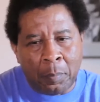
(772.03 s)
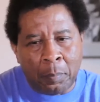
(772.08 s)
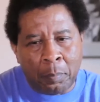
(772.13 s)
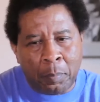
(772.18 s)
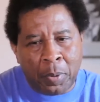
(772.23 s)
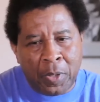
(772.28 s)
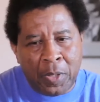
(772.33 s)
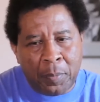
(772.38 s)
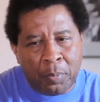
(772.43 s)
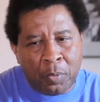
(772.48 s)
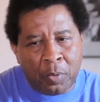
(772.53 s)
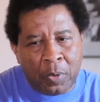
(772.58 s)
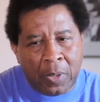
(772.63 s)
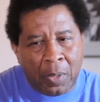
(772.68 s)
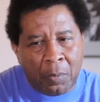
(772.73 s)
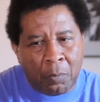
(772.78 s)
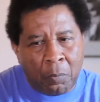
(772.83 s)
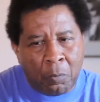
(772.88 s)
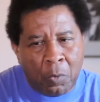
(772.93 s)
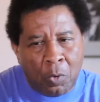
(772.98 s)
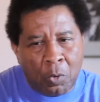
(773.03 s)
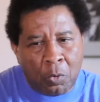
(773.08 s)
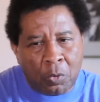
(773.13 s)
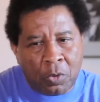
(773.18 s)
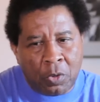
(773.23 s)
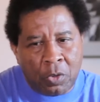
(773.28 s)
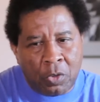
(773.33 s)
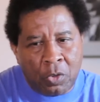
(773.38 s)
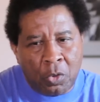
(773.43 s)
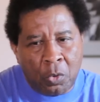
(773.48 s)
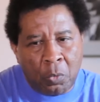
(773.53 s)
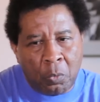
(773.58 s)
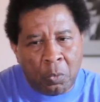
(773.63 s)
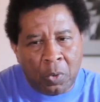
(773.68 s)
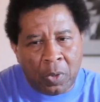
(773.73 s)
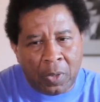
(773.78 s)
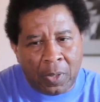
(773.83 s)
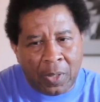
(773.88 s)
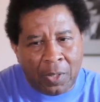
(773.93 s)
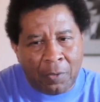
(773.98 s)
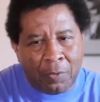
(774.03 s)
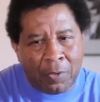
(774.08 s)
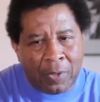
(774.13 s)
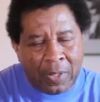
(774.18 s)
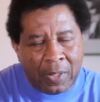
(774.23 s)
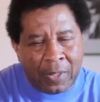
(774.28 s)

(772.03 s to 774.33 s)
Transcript: people that want to do whatever they